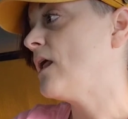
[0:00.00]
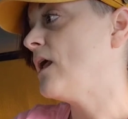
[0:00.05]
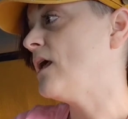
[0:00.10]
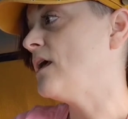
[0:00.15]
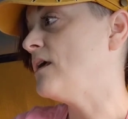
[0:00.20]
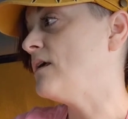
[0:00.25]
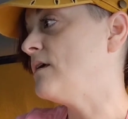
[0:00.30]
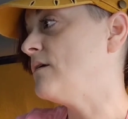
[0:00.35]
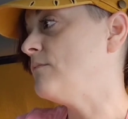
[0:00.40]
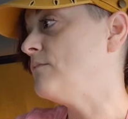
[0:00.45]

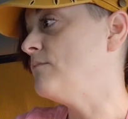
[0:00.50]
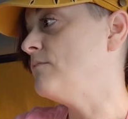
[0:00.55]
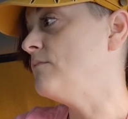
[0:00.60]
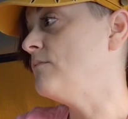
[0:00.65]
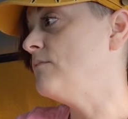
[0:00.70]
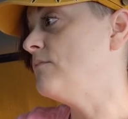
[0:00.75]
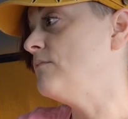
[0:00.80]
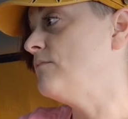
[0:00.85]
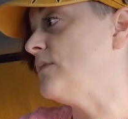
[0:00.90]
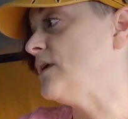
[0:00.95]
it
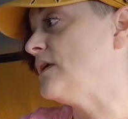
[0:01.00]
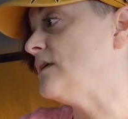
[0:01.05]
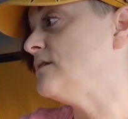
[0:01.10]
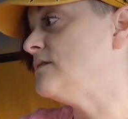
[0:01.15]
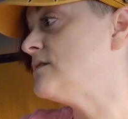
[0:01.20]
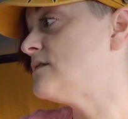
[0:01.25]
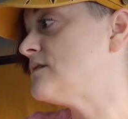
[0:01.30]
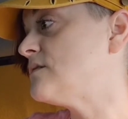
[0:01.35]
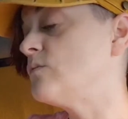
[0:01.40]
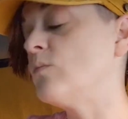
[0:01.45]

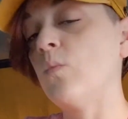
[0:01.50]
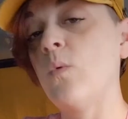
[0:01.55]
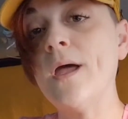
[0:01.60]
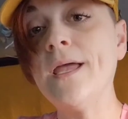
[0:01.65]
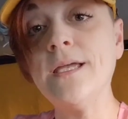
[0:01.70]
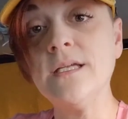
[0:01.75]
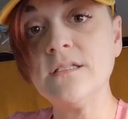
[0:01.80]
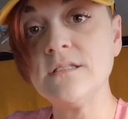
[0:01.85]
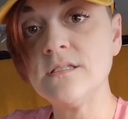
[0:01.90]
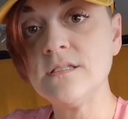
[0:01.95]
means
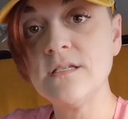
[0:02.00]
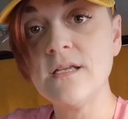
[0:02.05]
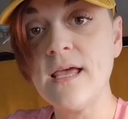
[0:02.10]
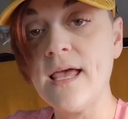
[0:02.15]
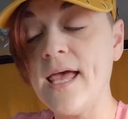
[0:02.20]
weight,